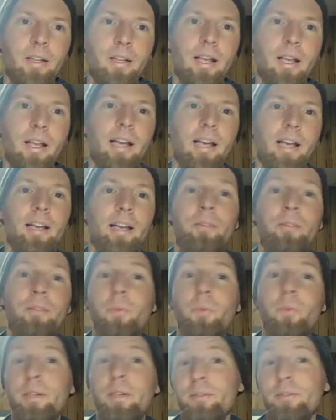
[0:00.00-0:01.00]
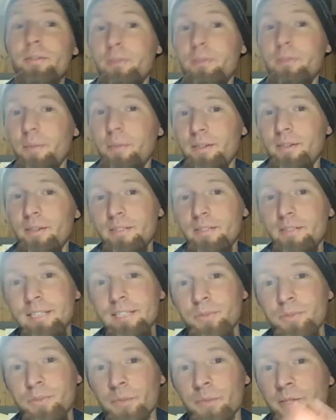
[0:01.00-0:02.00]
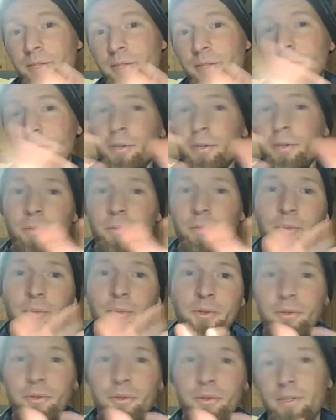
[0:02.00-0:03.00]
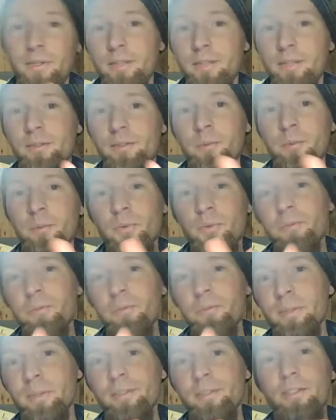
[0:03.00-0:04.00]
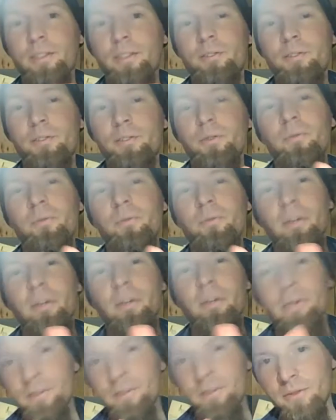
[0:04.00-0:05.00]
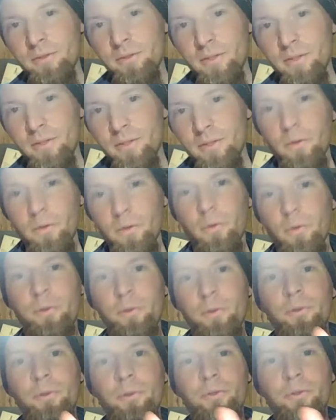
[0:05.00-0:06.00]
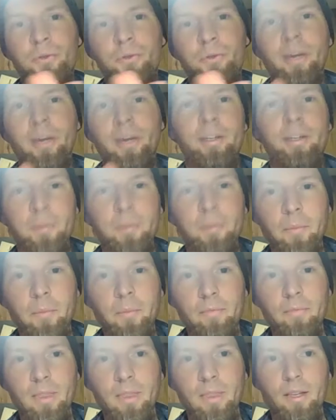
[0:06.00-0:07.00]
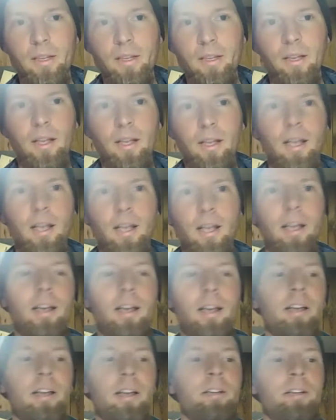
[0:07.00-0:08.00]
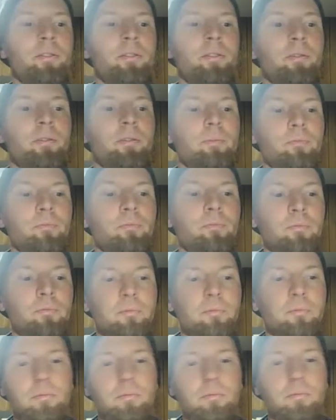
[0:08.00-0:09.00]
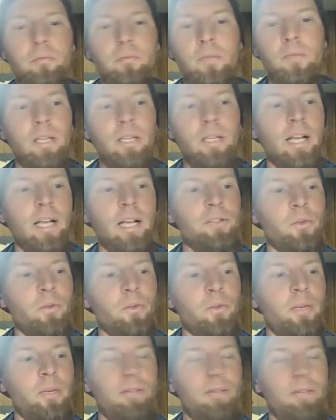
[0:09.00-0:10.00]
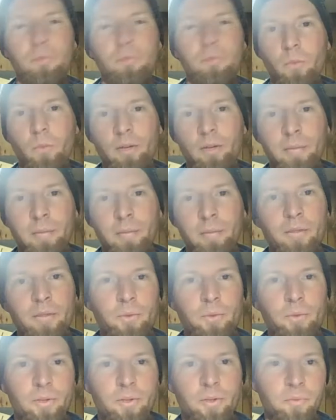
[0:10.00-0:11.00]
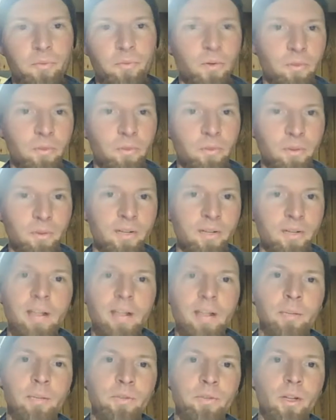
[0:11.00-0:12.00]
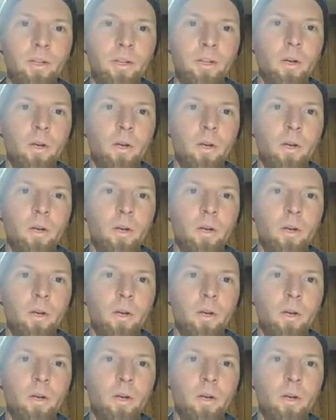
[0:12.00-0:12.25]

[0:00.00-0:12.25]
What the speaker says: And when something gets really good at reproducing and is an improvement, it's a new variant or a new strain. And so we have been through this multiple times.